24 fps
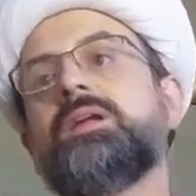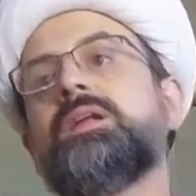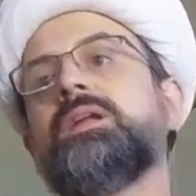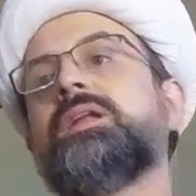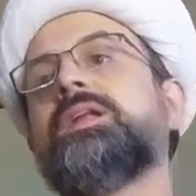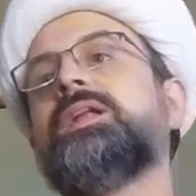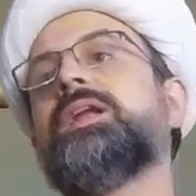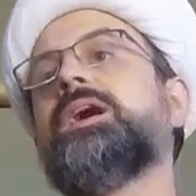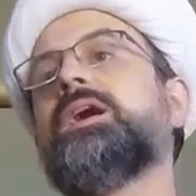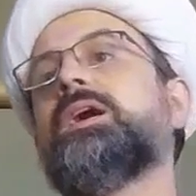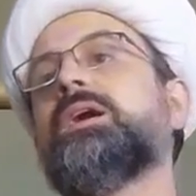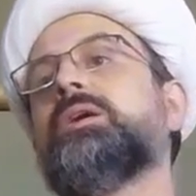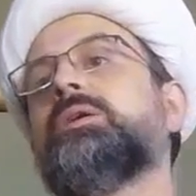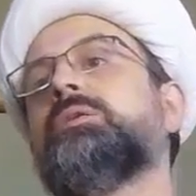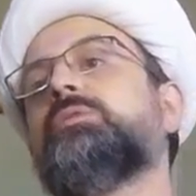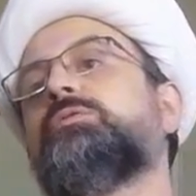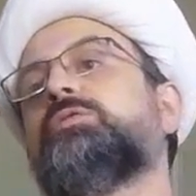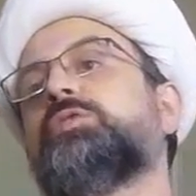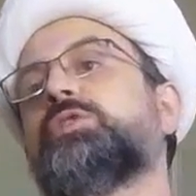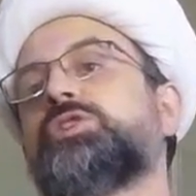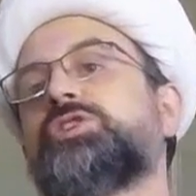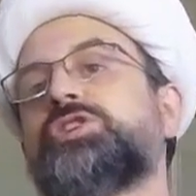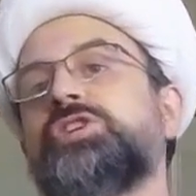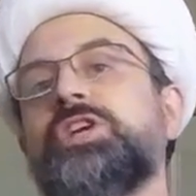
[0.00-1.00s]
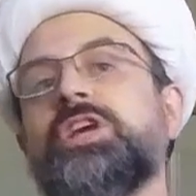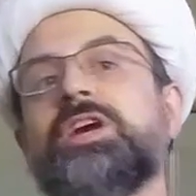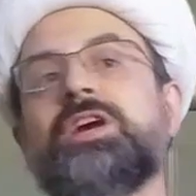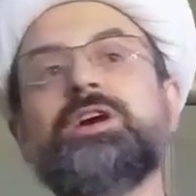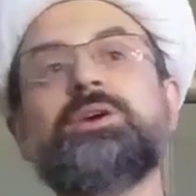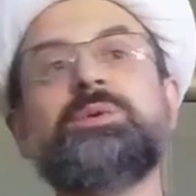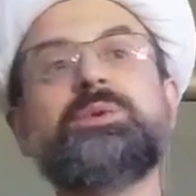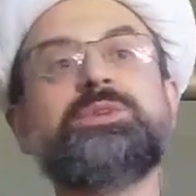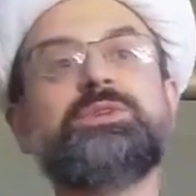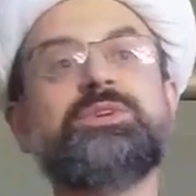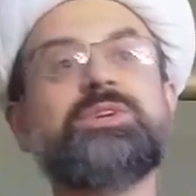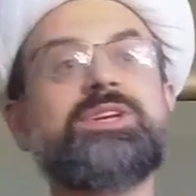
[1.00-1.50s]
Now, for Shia,
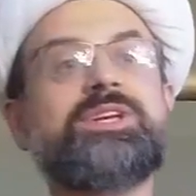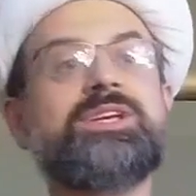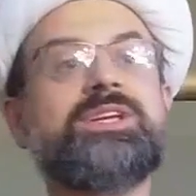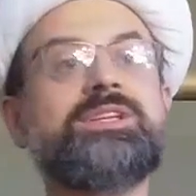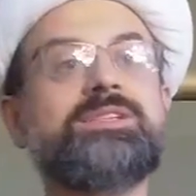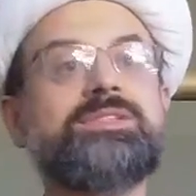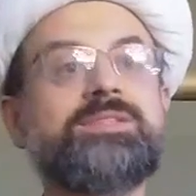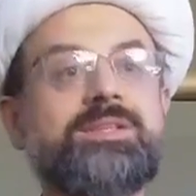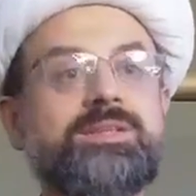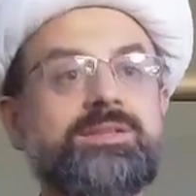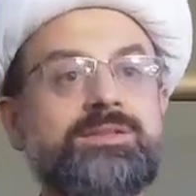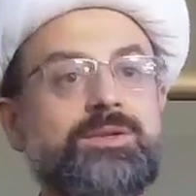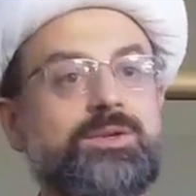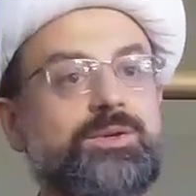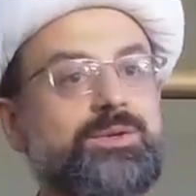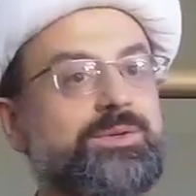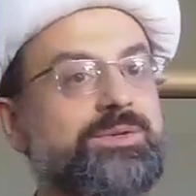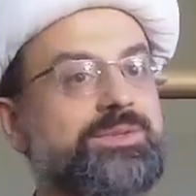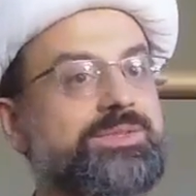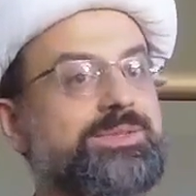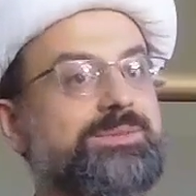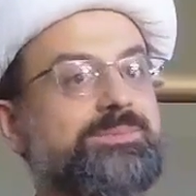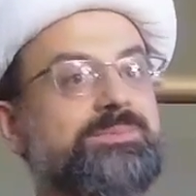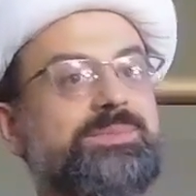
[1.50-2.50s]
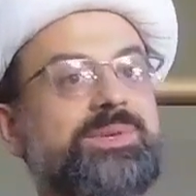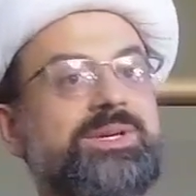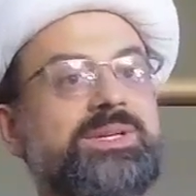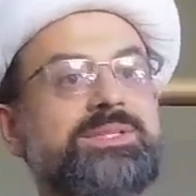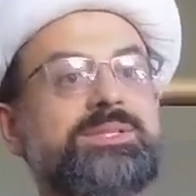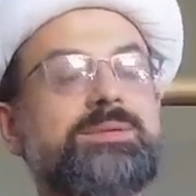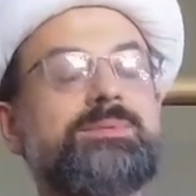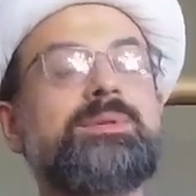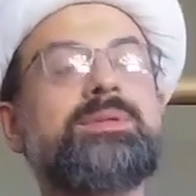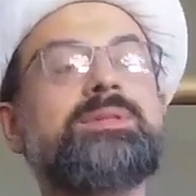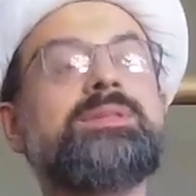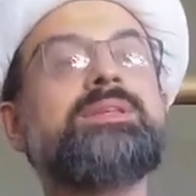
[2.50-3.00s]
what you are going to say? No, it's
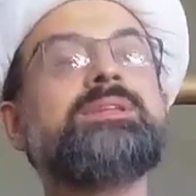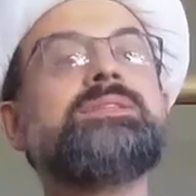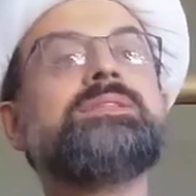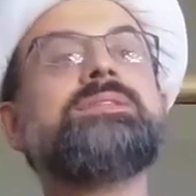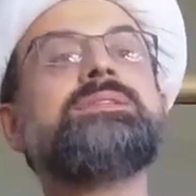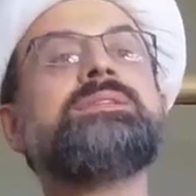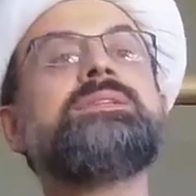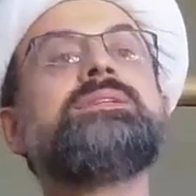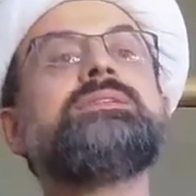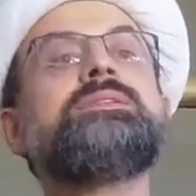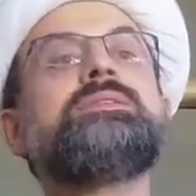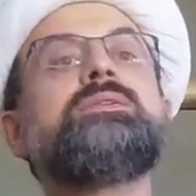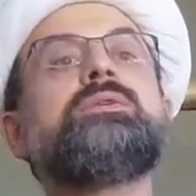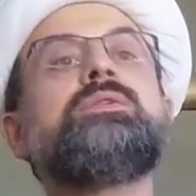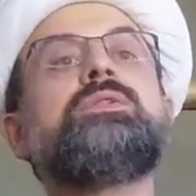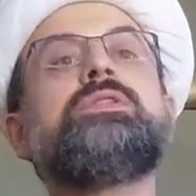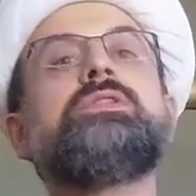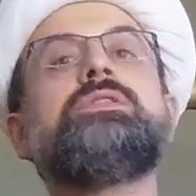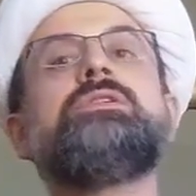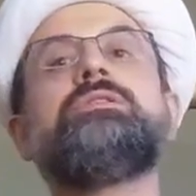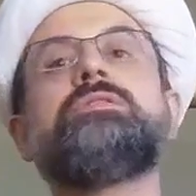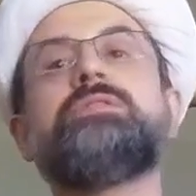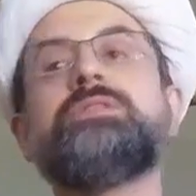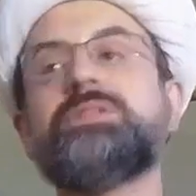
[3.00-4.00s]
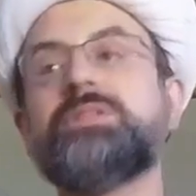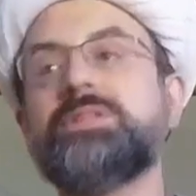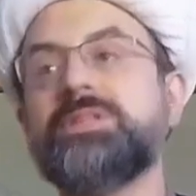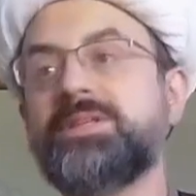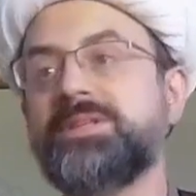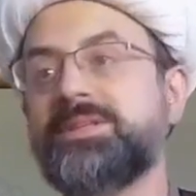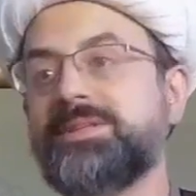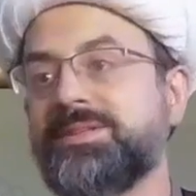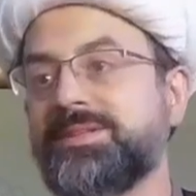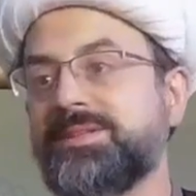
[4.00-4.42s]
impossible. This is his authority.